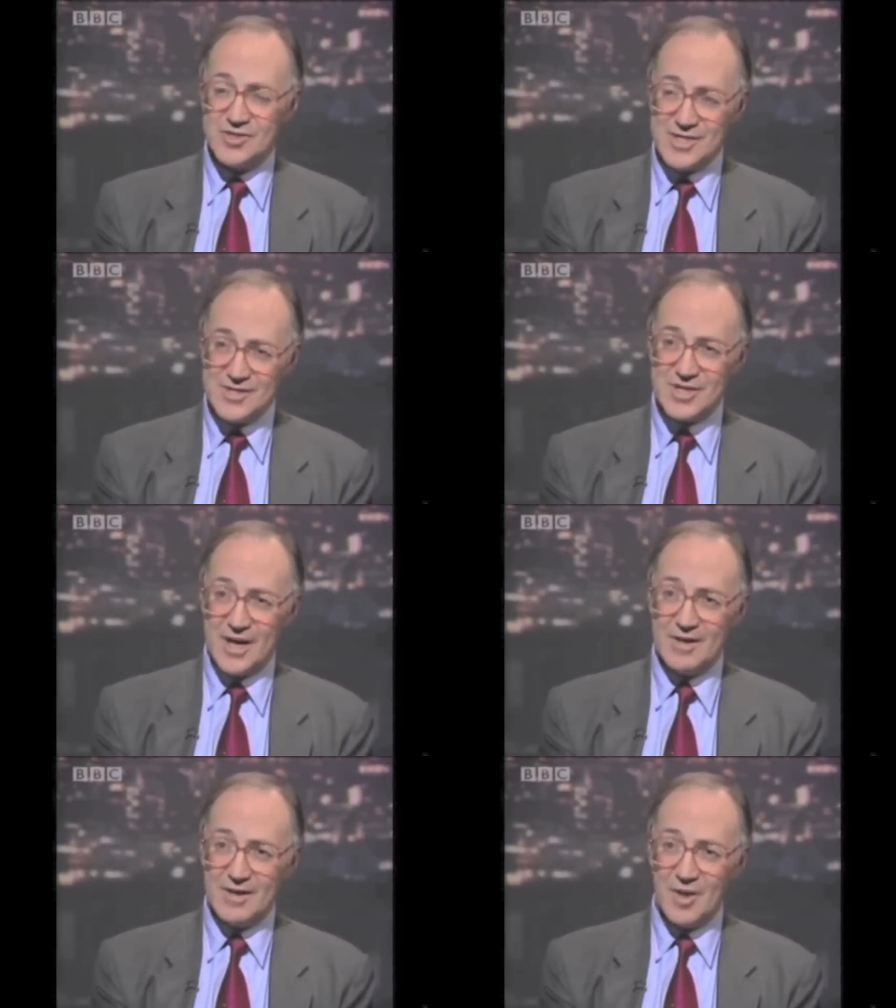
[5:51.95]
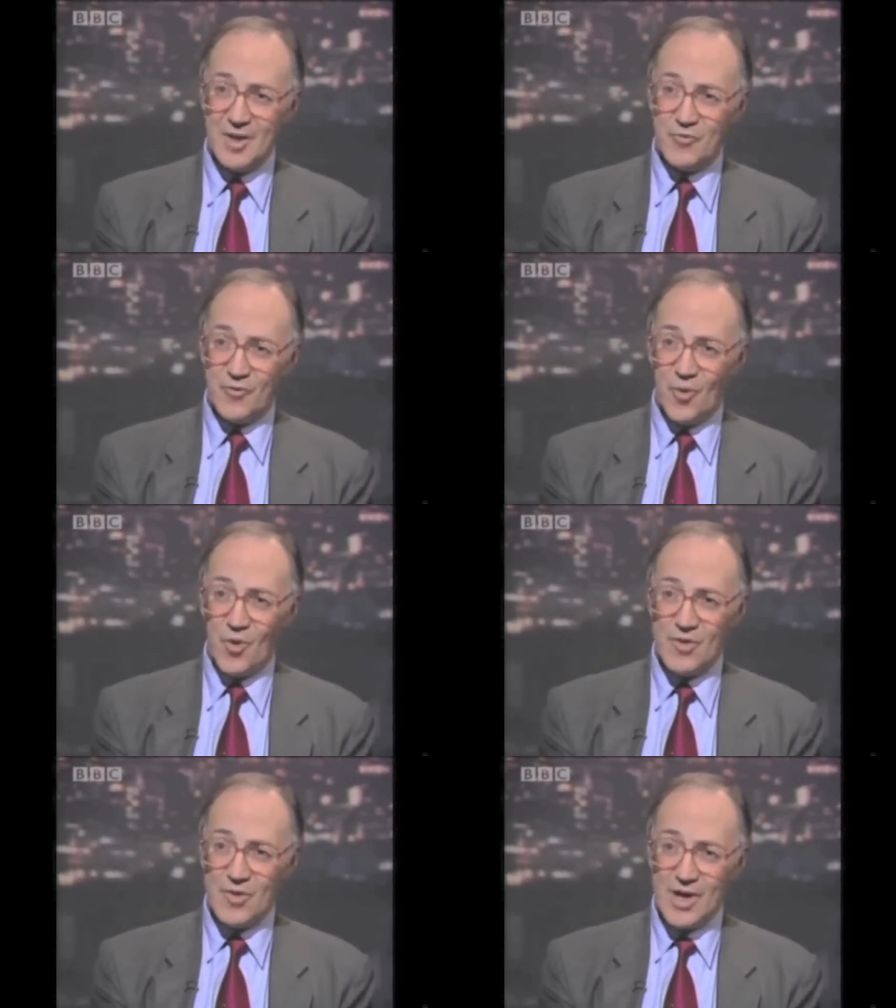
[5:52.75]
Detail
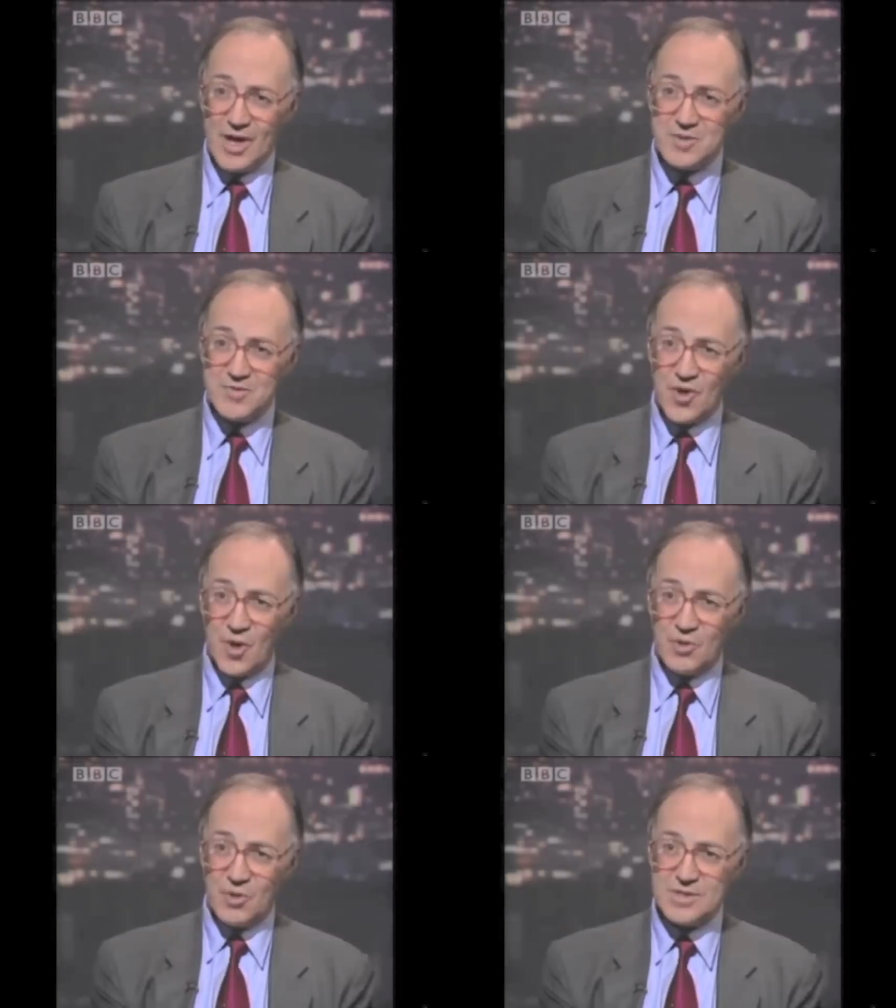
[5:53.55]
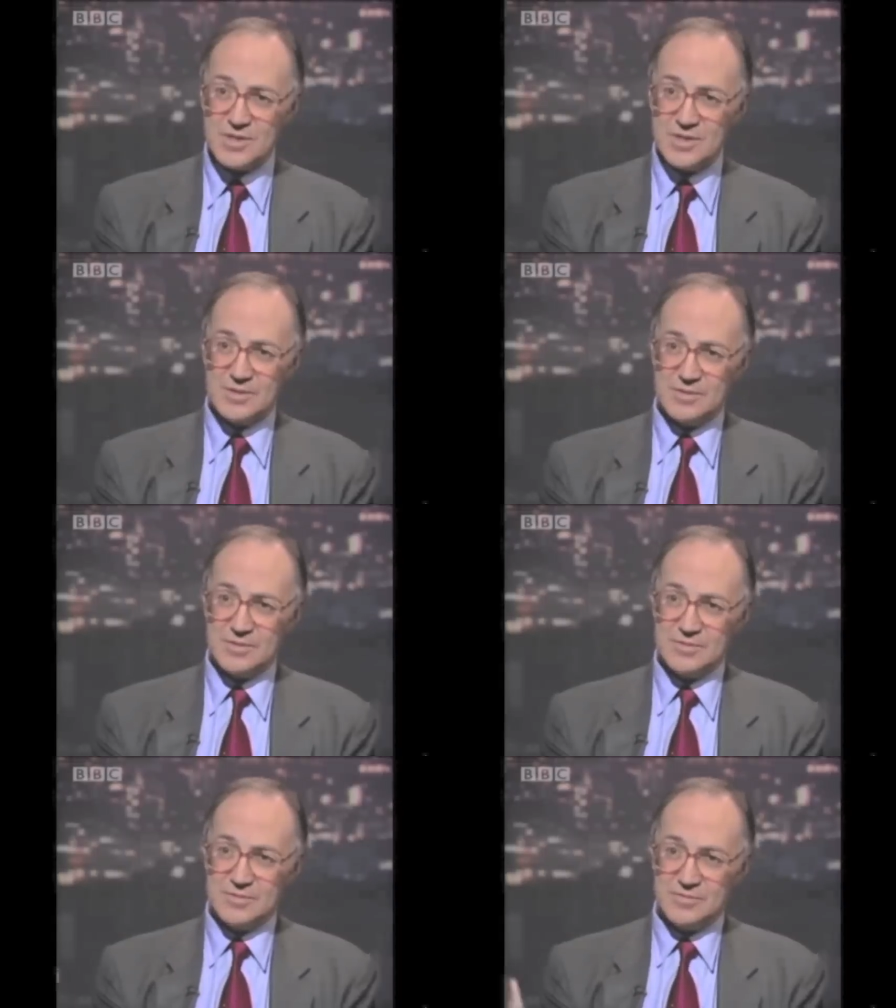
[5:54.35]
before the House of Commons. I note you're not
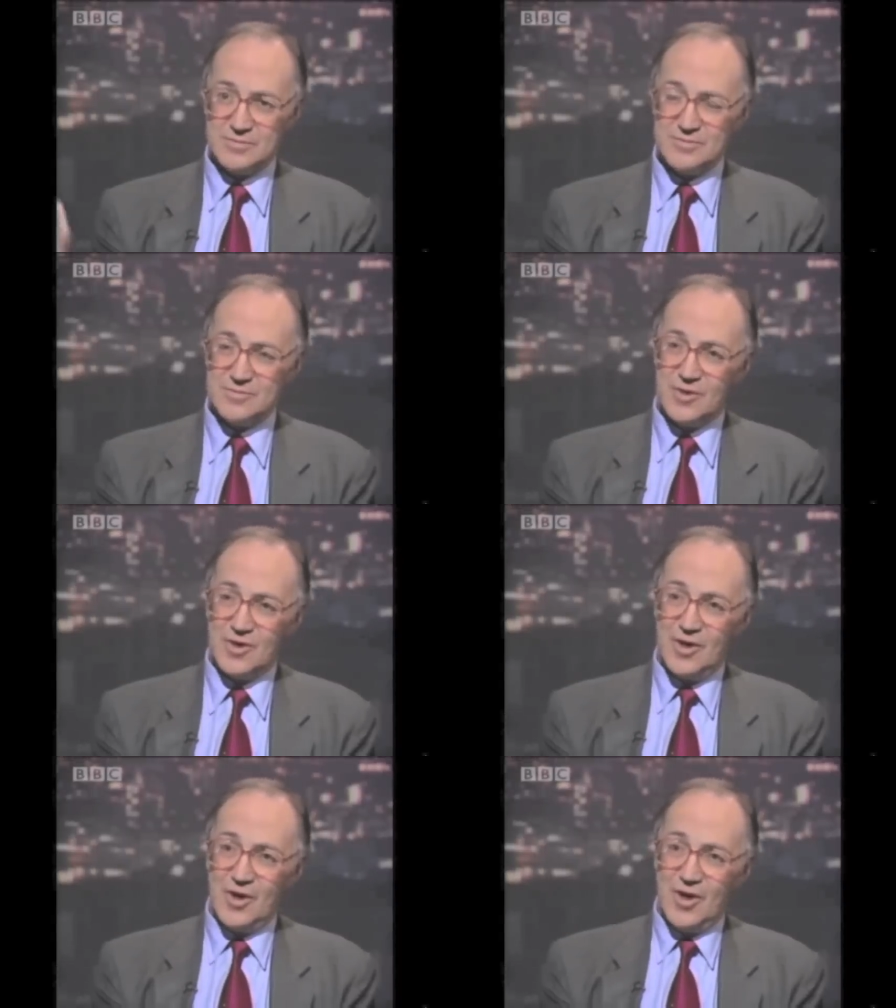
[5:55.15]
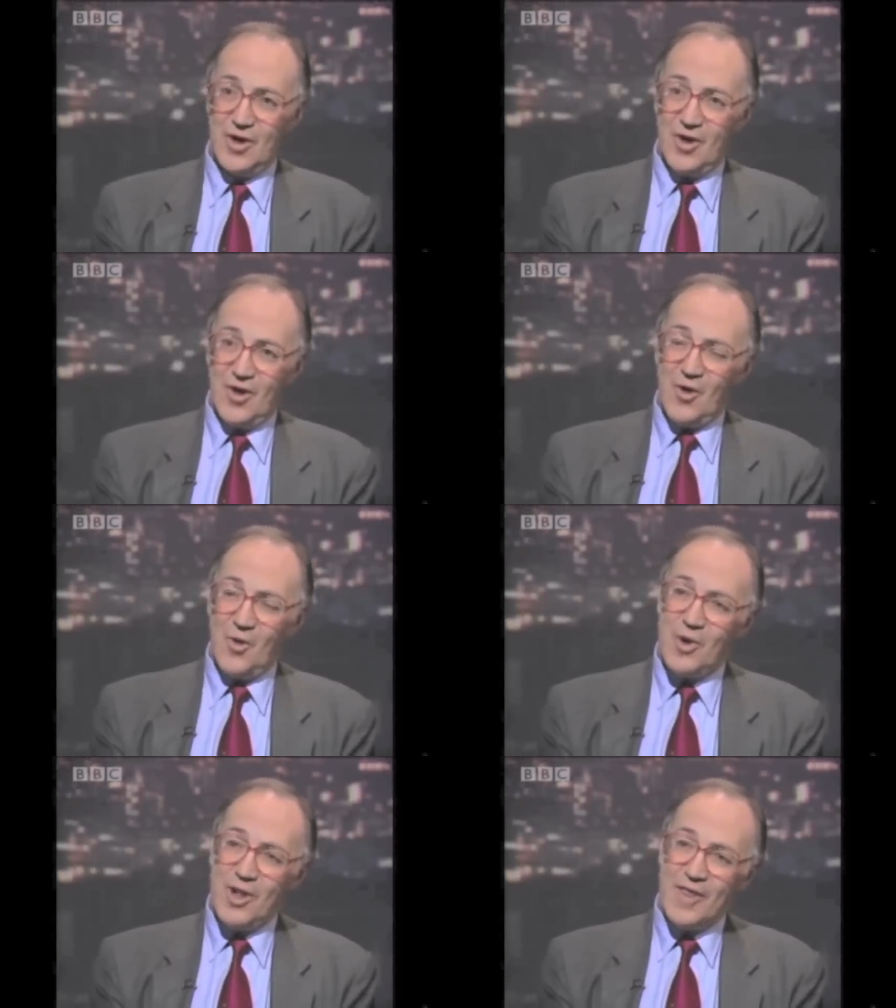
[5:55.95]
answering the question whether you
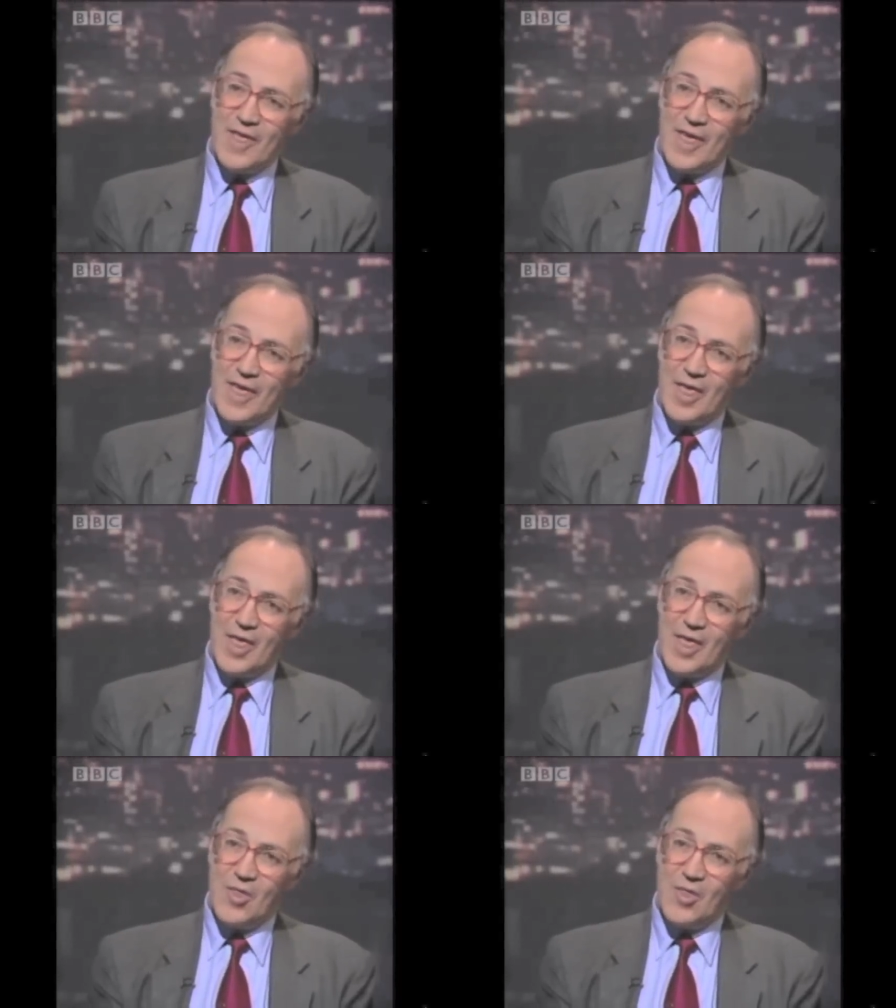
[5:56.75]
threatened well, the, to overrule him.